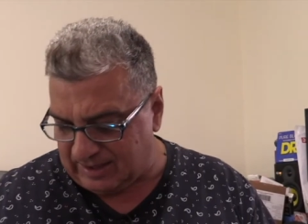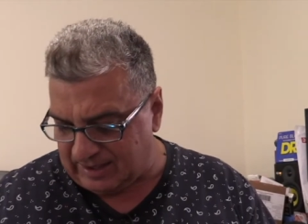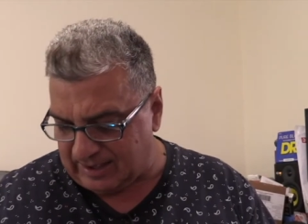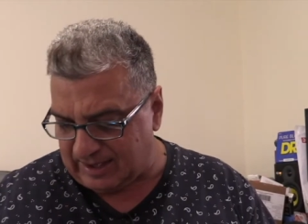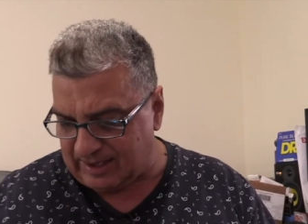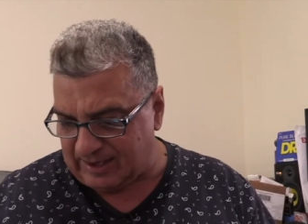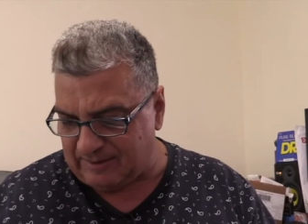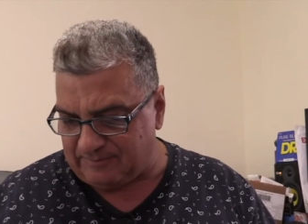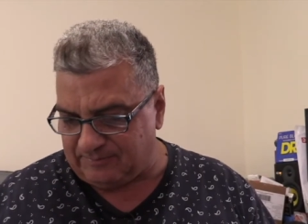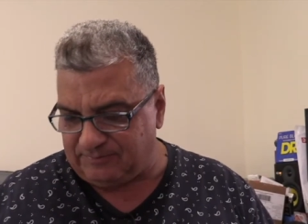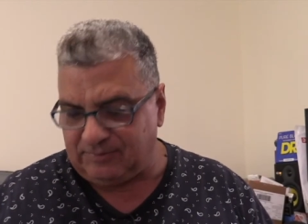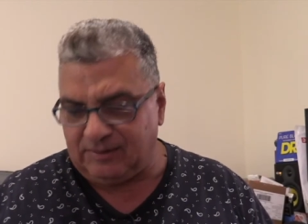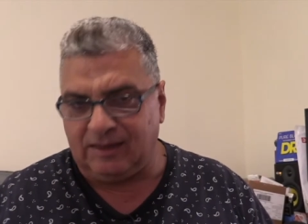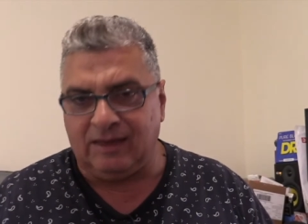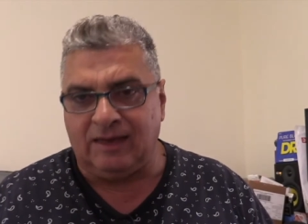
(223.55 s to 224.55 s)
And
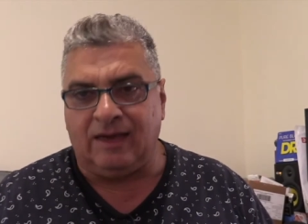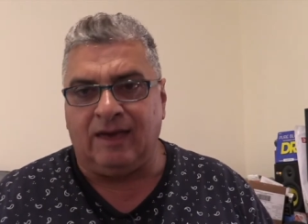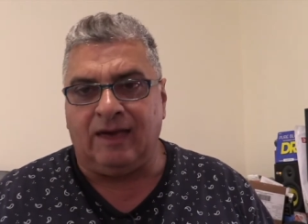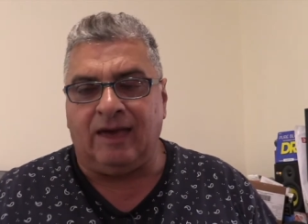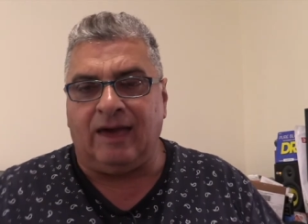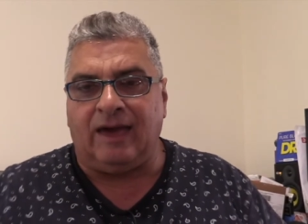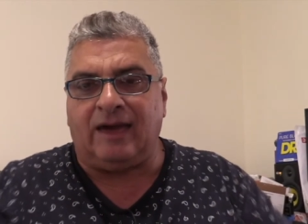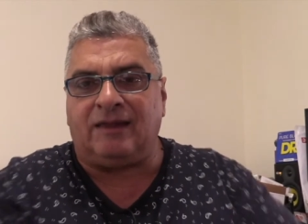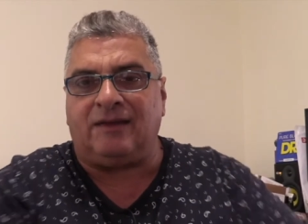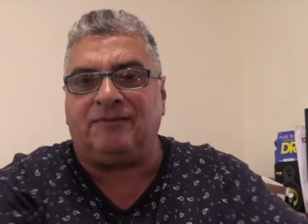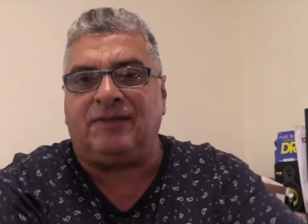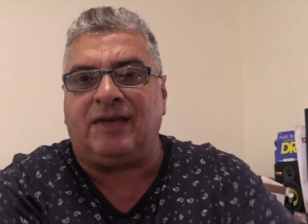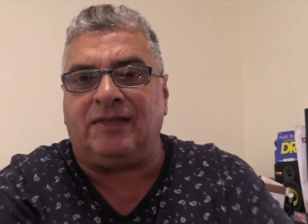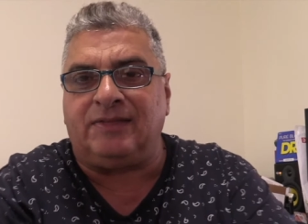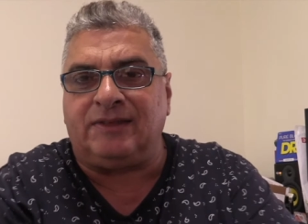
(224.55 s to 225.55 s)
I've
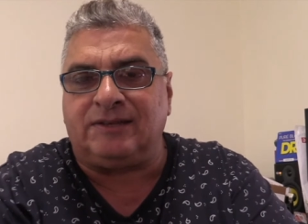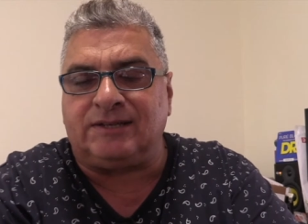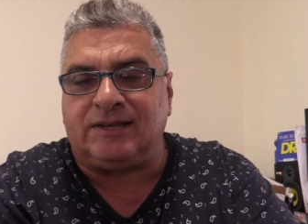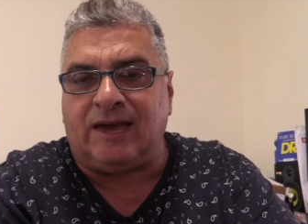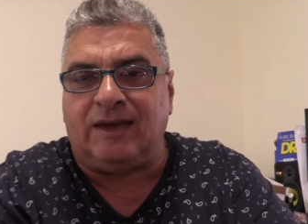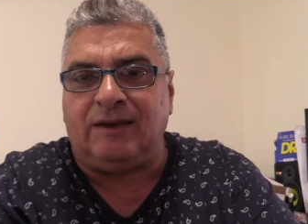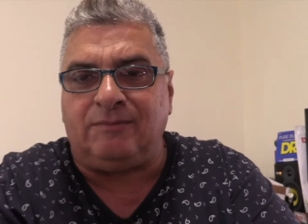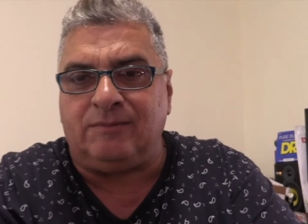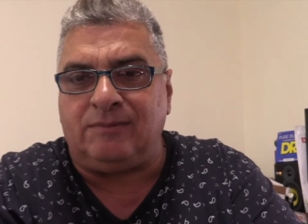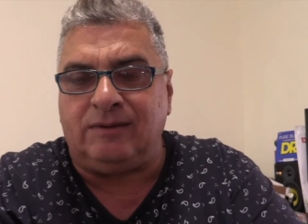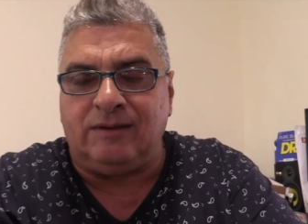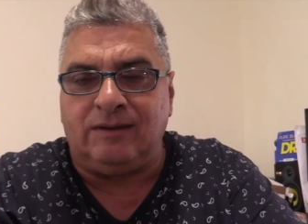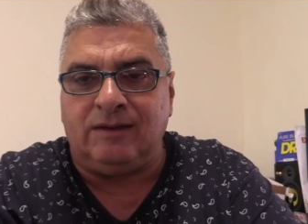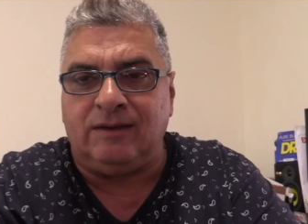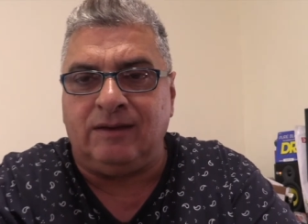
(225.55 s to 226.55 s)
done the same
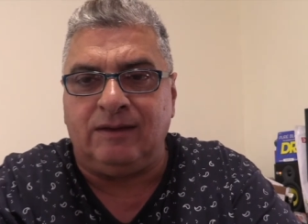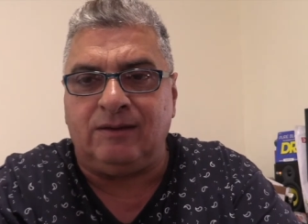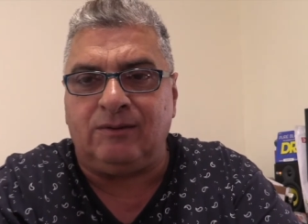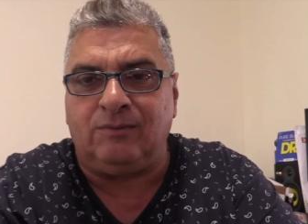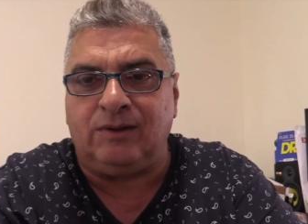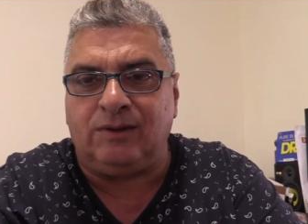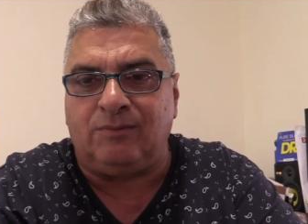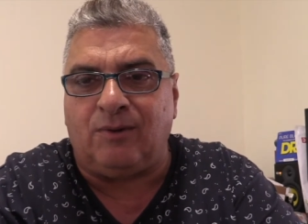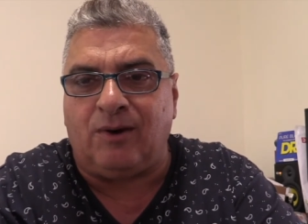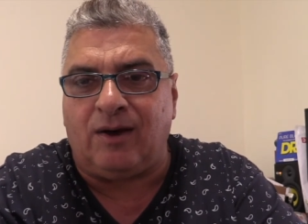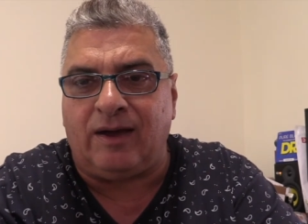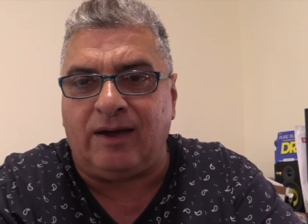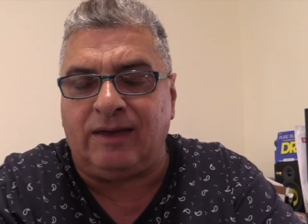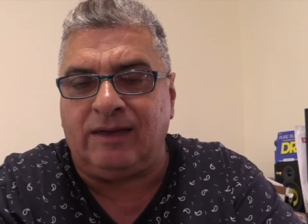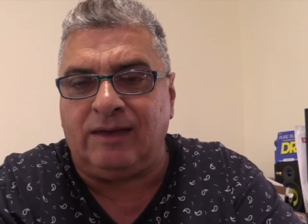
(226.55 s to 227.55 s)
with
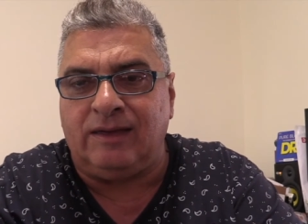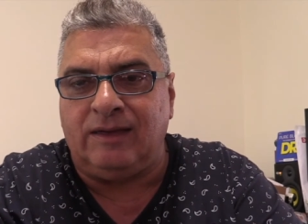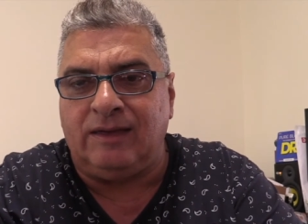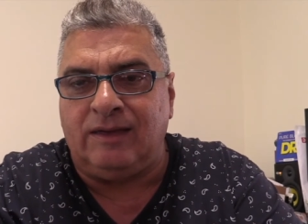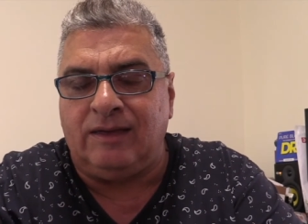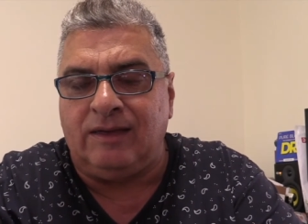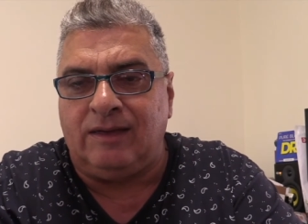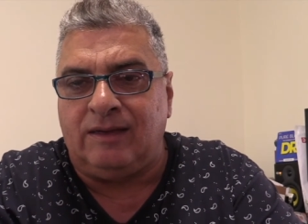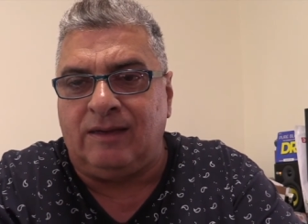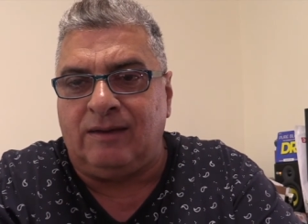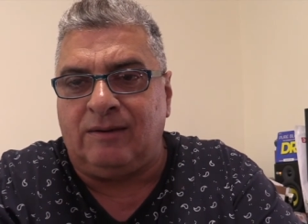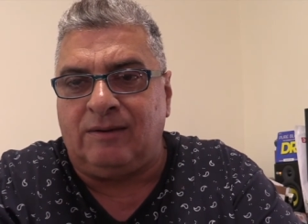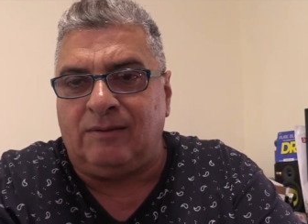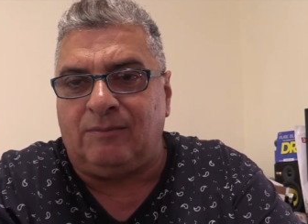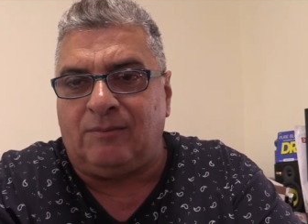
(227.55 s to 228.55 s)
my
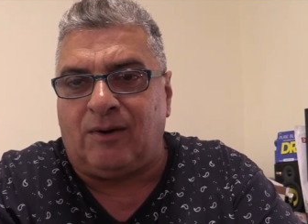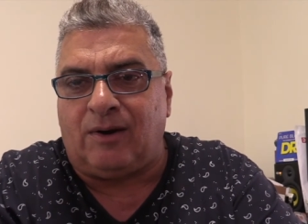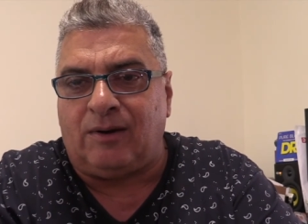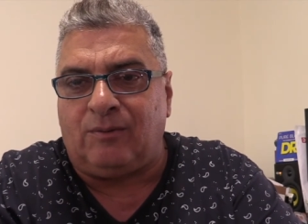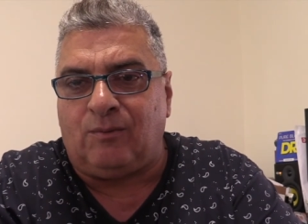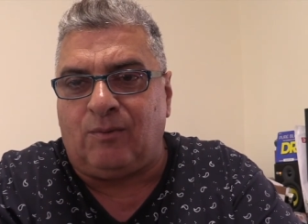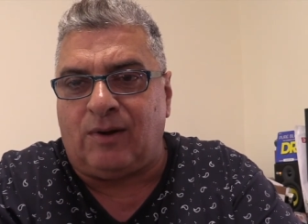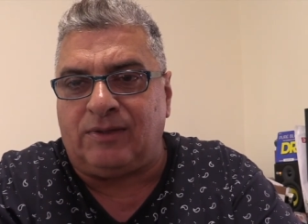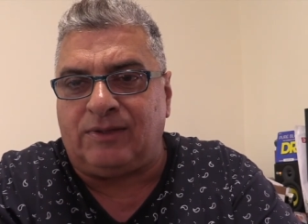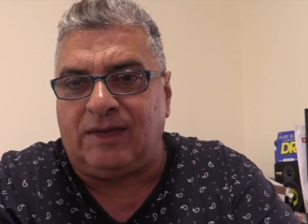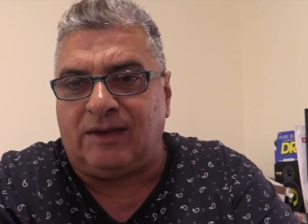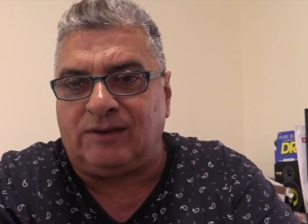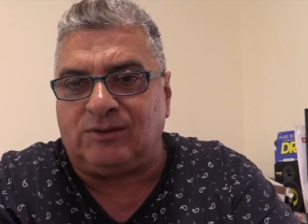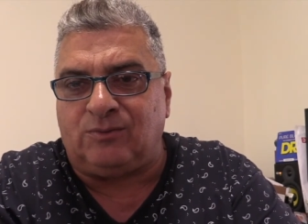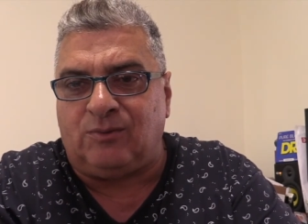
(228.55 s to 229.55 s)

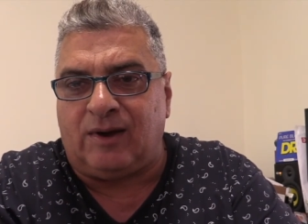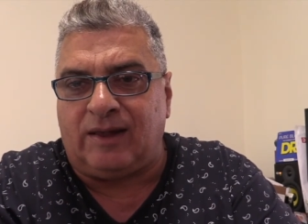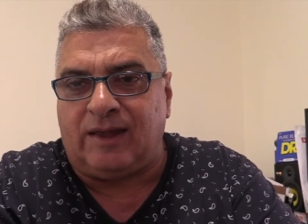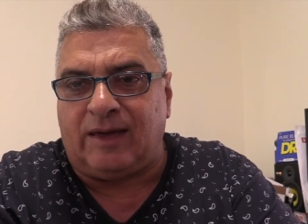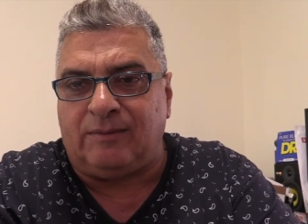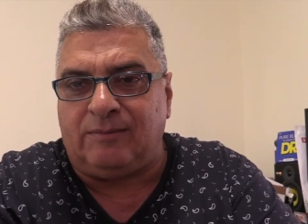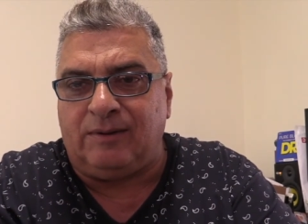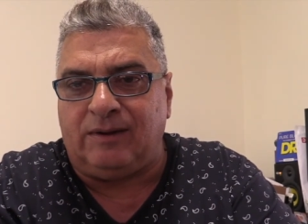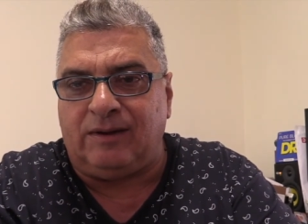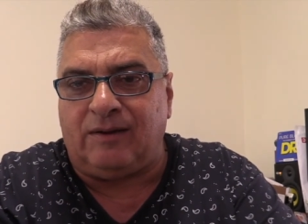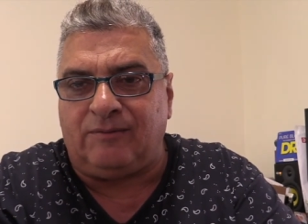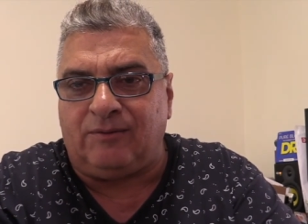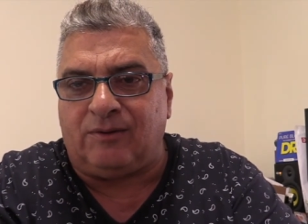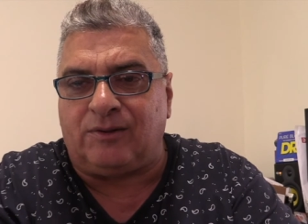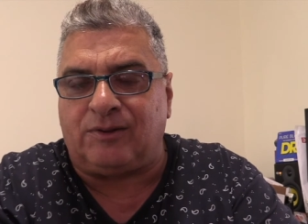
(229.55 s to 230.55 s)
1001RB.
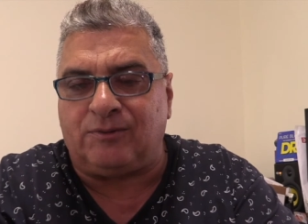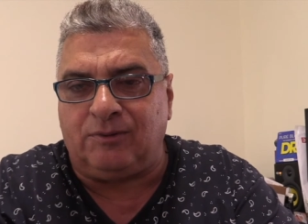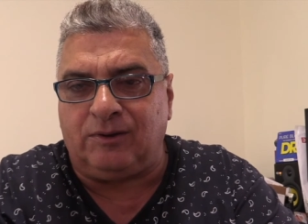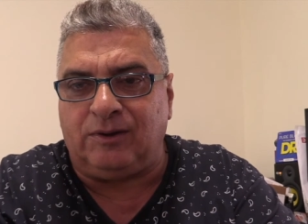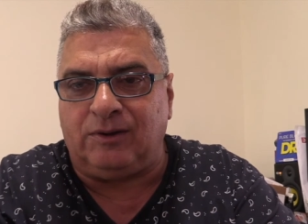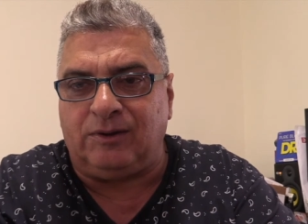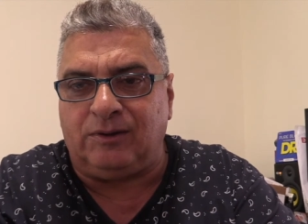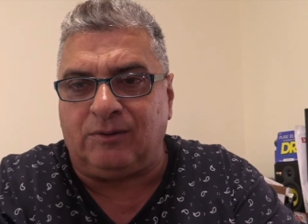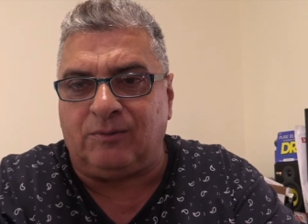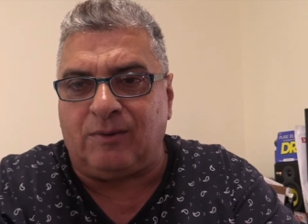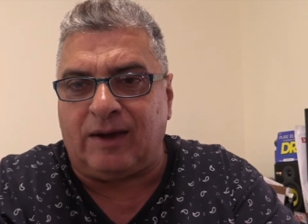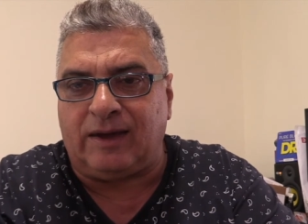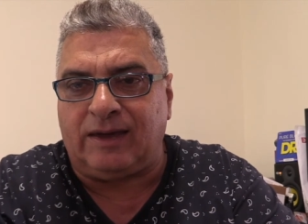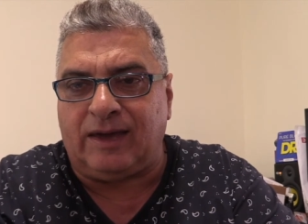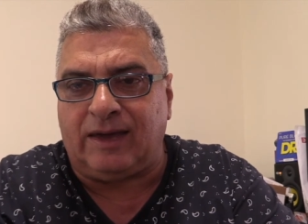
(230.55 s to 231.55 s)
I've got a 3-unit
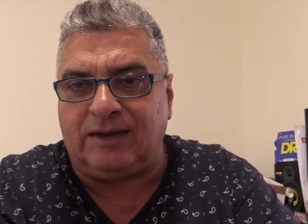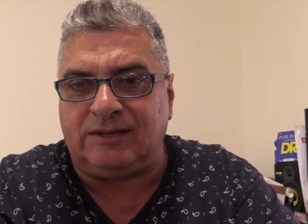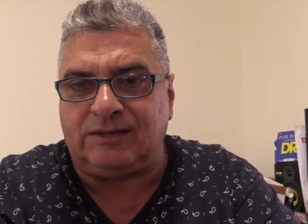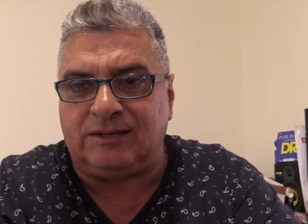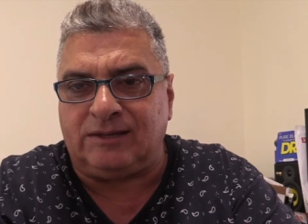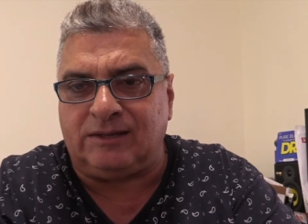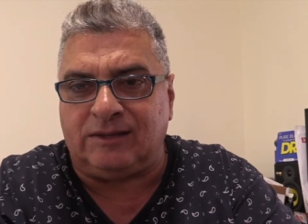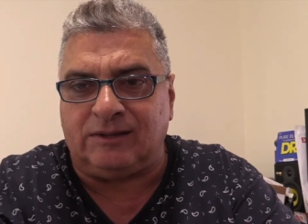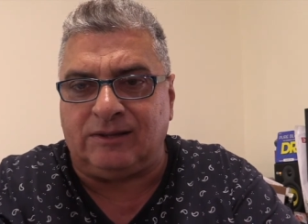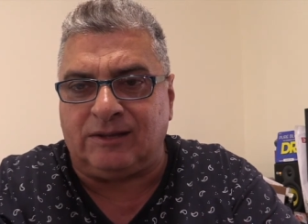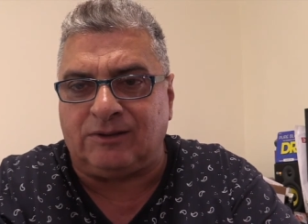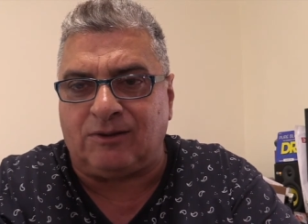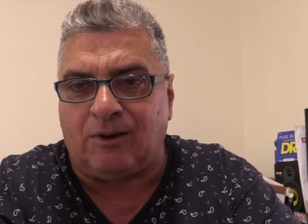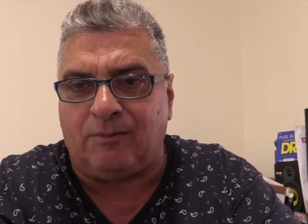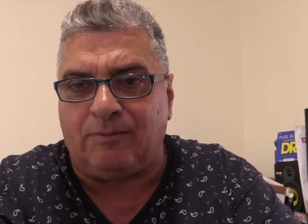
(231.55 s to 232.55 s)
rack case. The
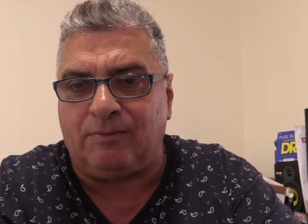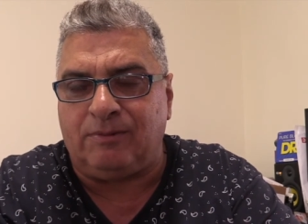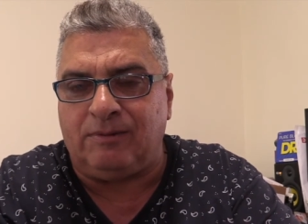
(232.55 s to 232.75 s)
top